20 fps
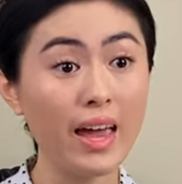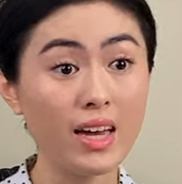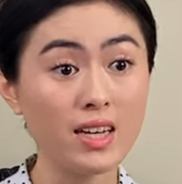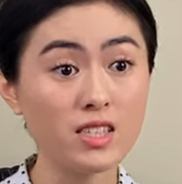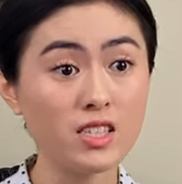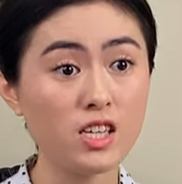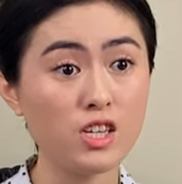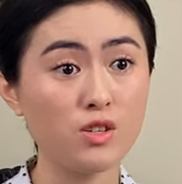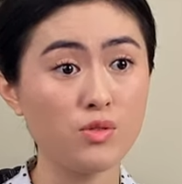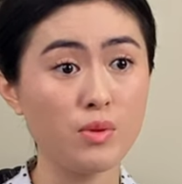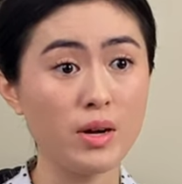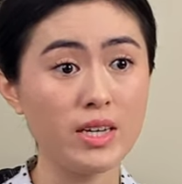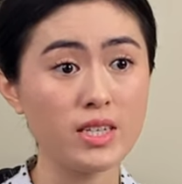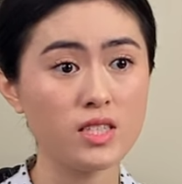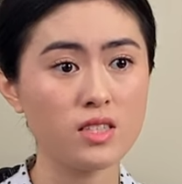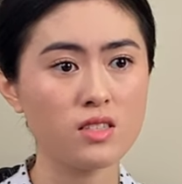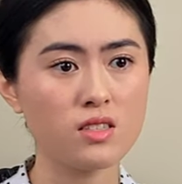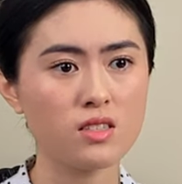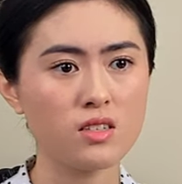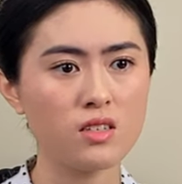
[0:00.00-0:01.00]

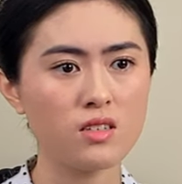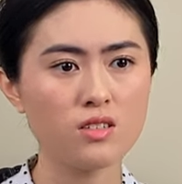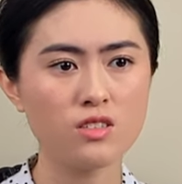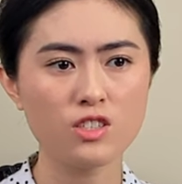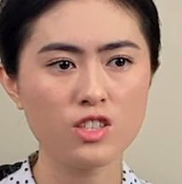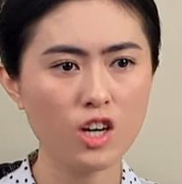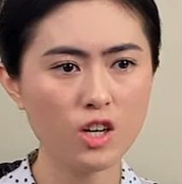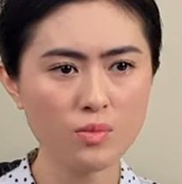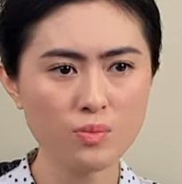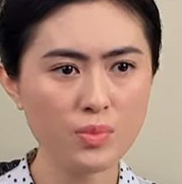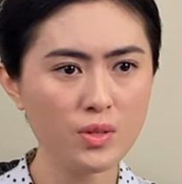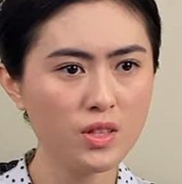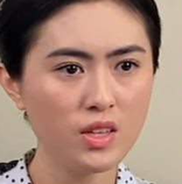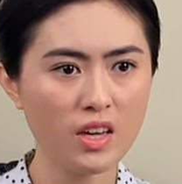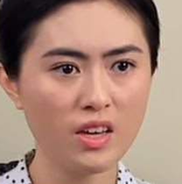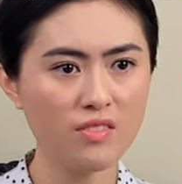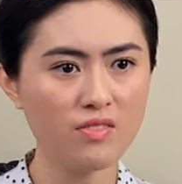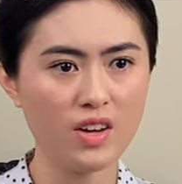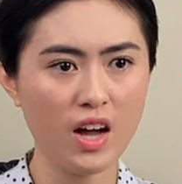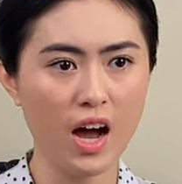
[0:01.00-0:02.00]
antichrists don't
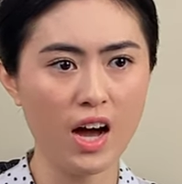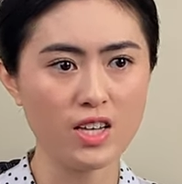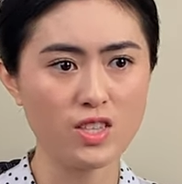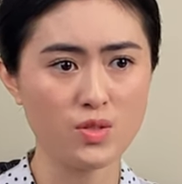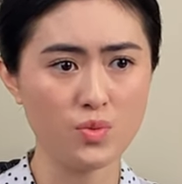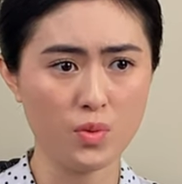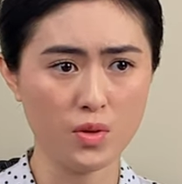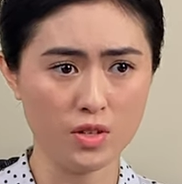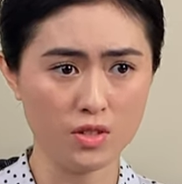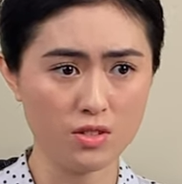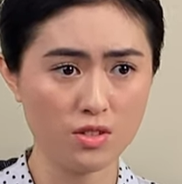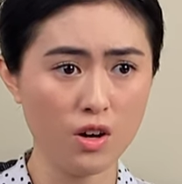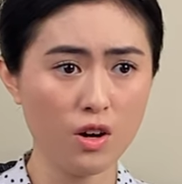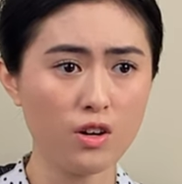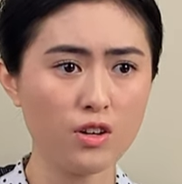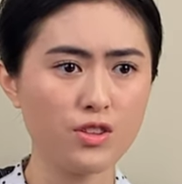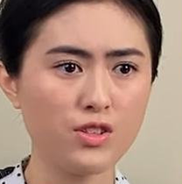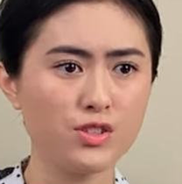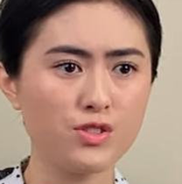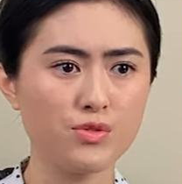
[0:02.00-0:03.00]
believe God's words
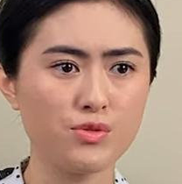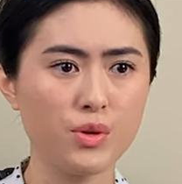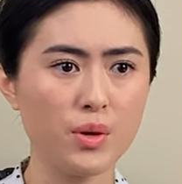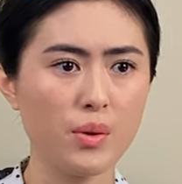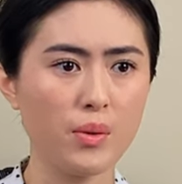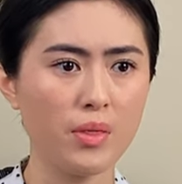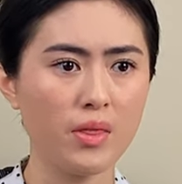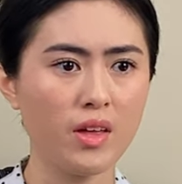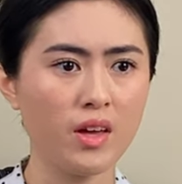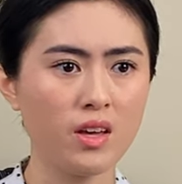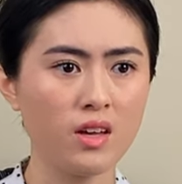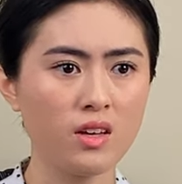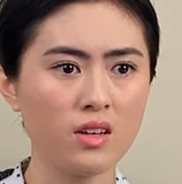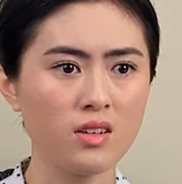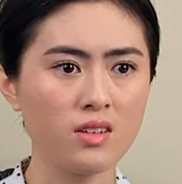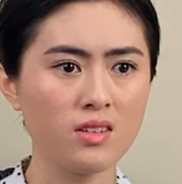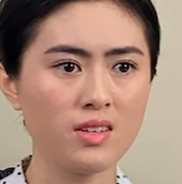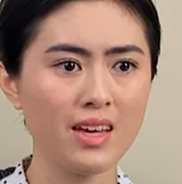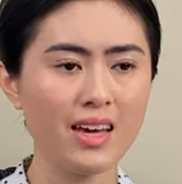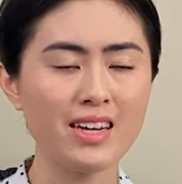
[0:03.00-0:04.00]
are the truth
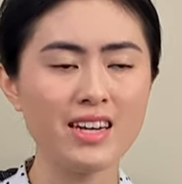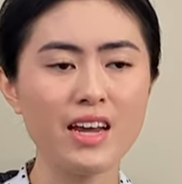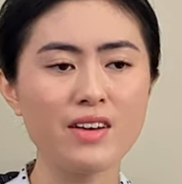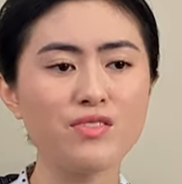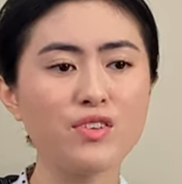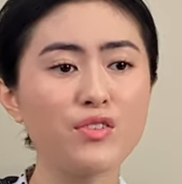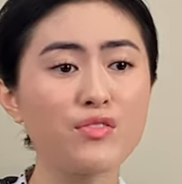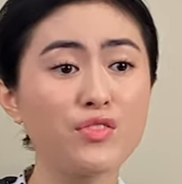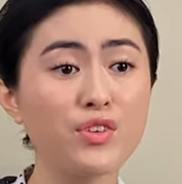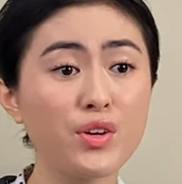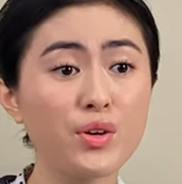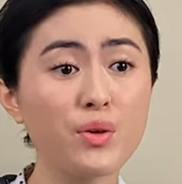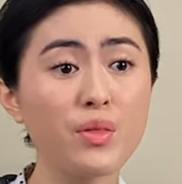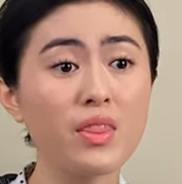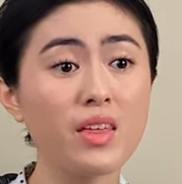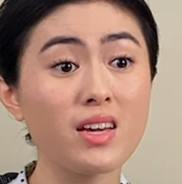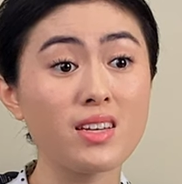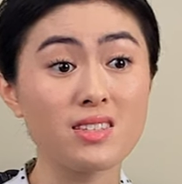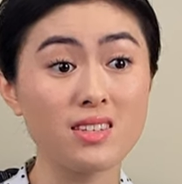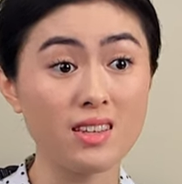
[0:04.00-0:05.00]
and never view
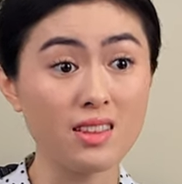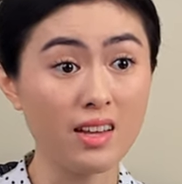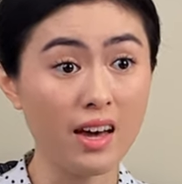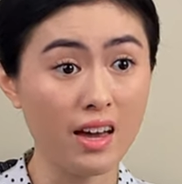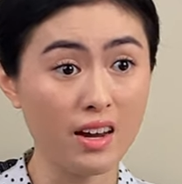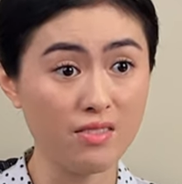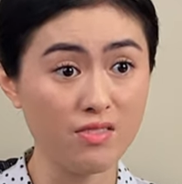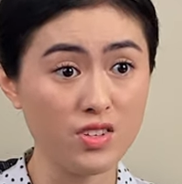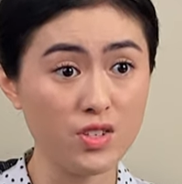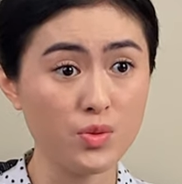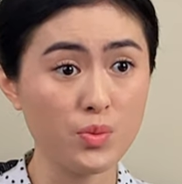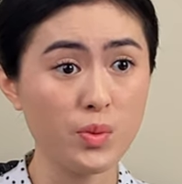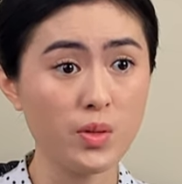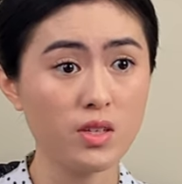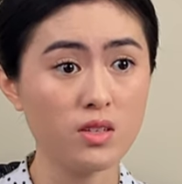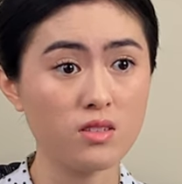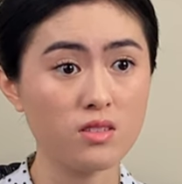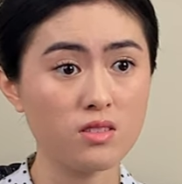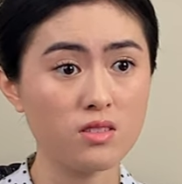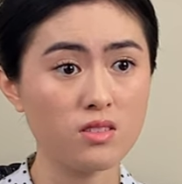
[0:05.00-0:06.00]
things in light of his
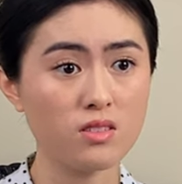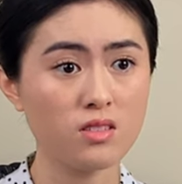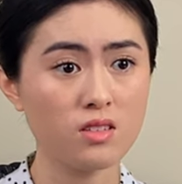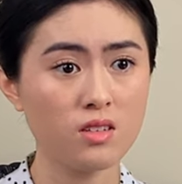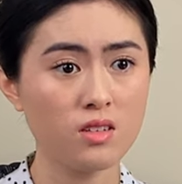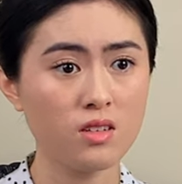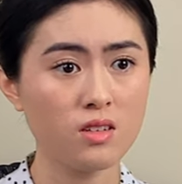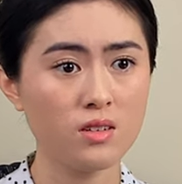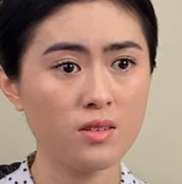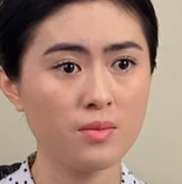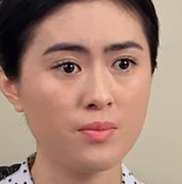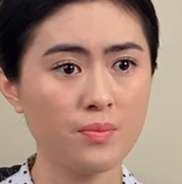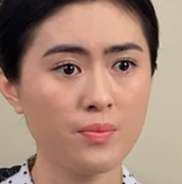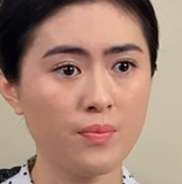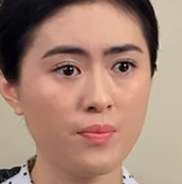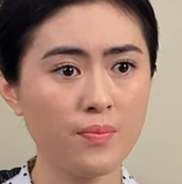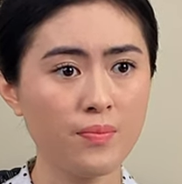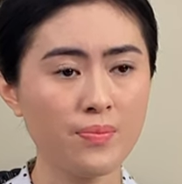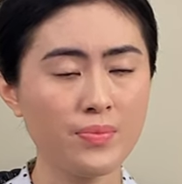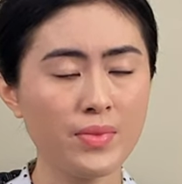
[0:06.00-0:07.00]
words.
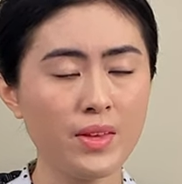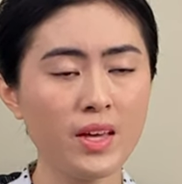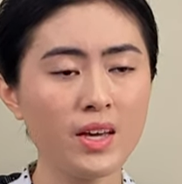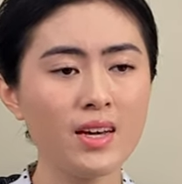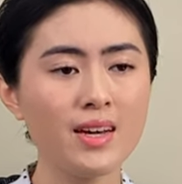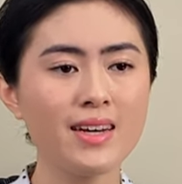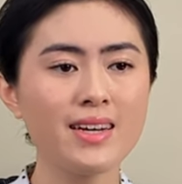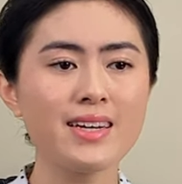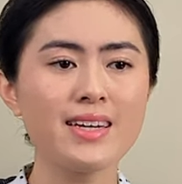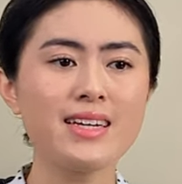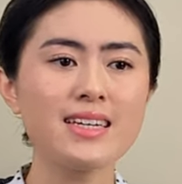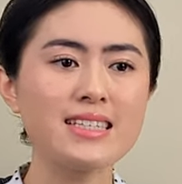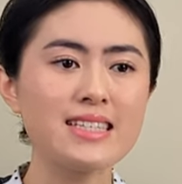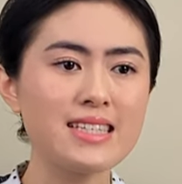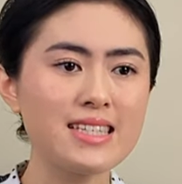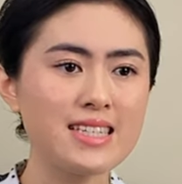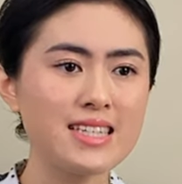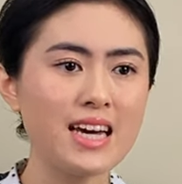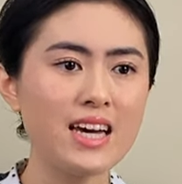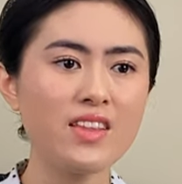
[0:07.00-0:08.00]

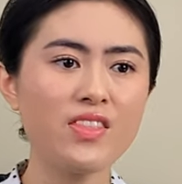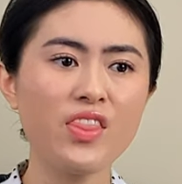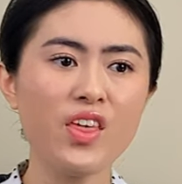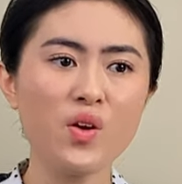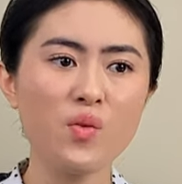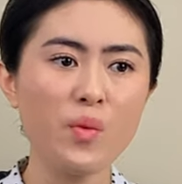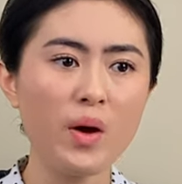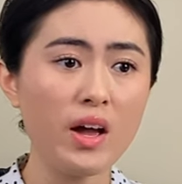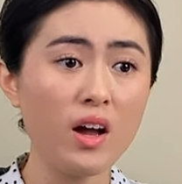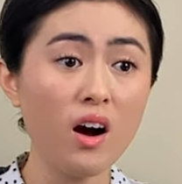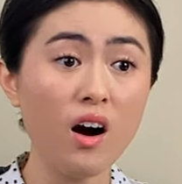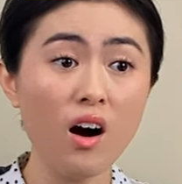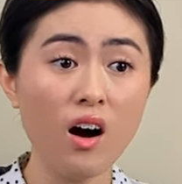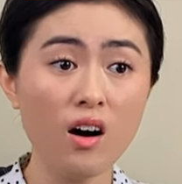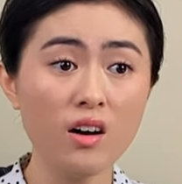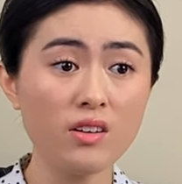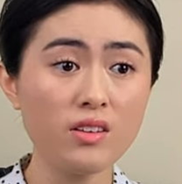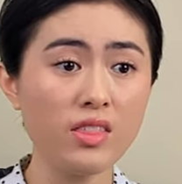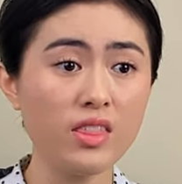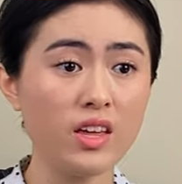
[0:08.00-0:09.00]
Instead, they weigh all
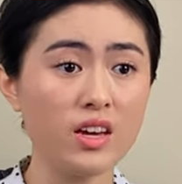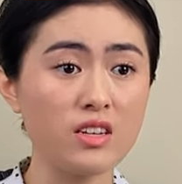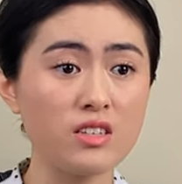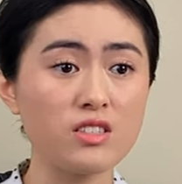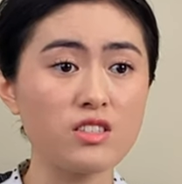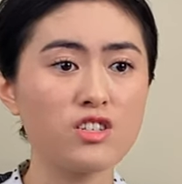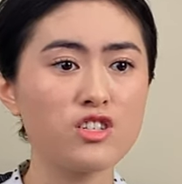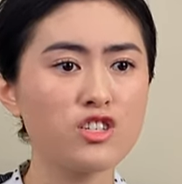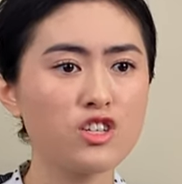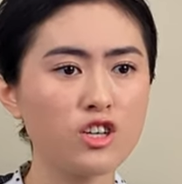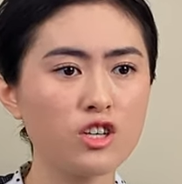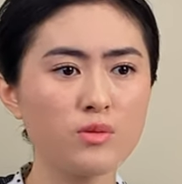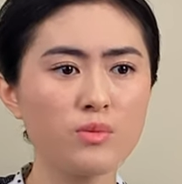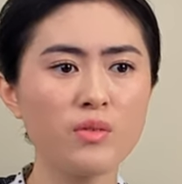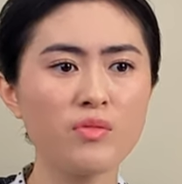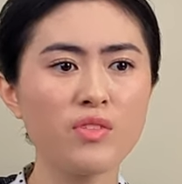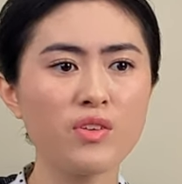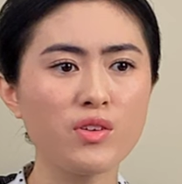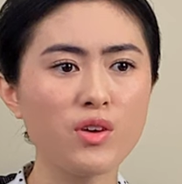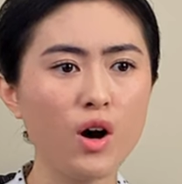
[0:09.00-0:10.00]
things in
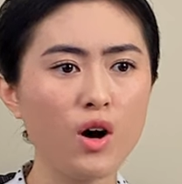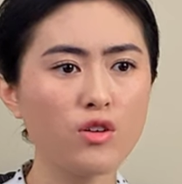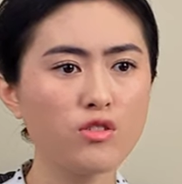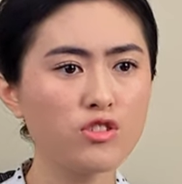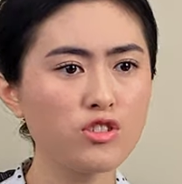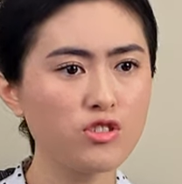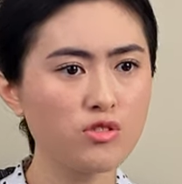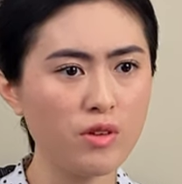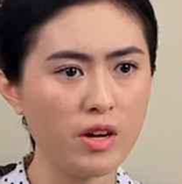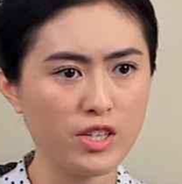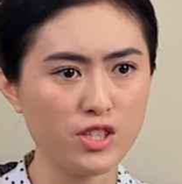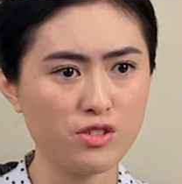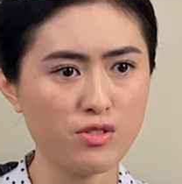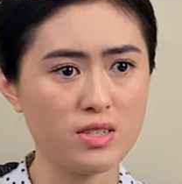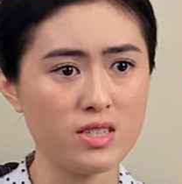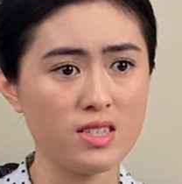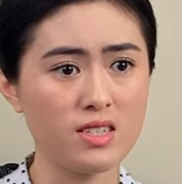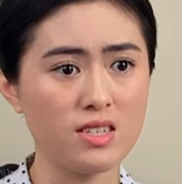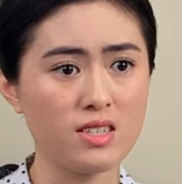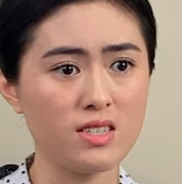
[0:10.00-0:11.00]
terms of their own
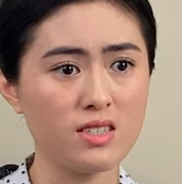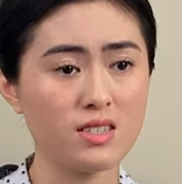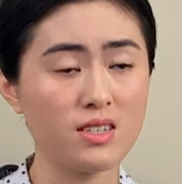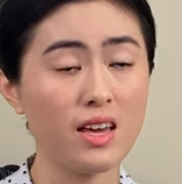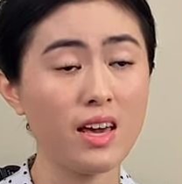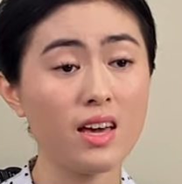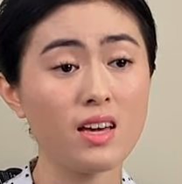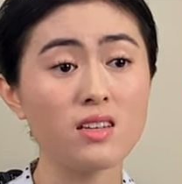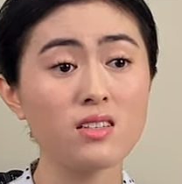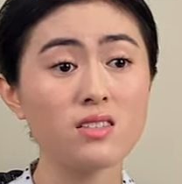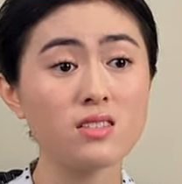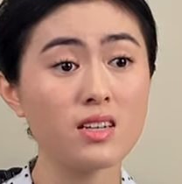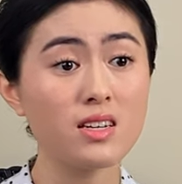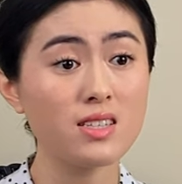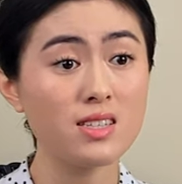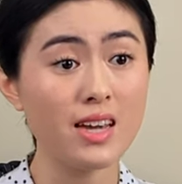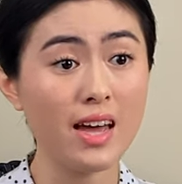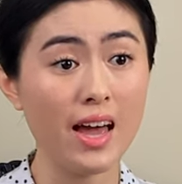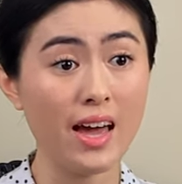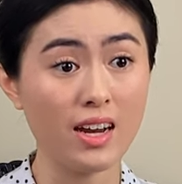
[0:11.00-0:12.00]
treacherousness and
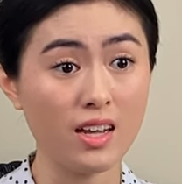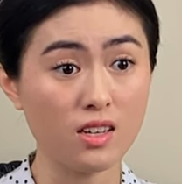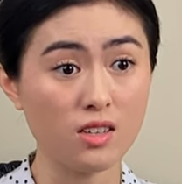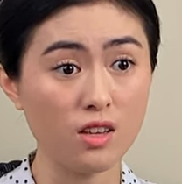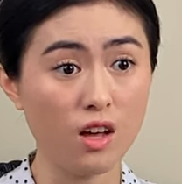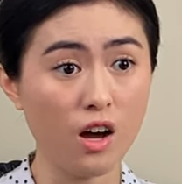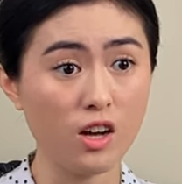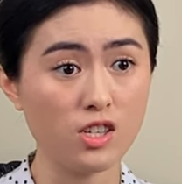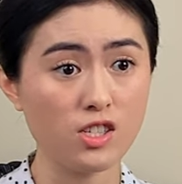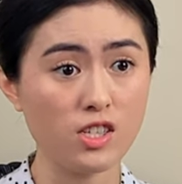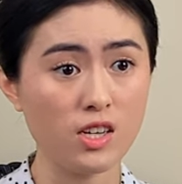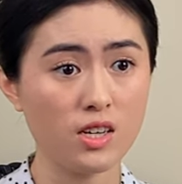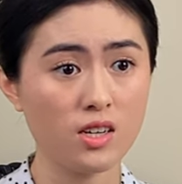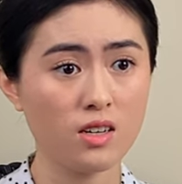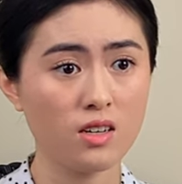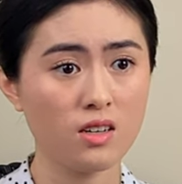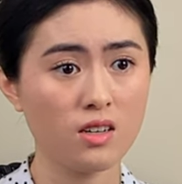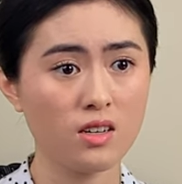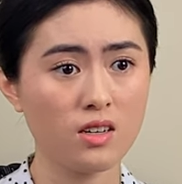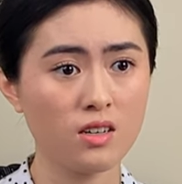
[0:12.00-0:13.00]
satanic
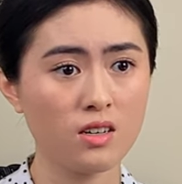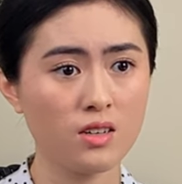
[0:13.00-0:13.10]
logic.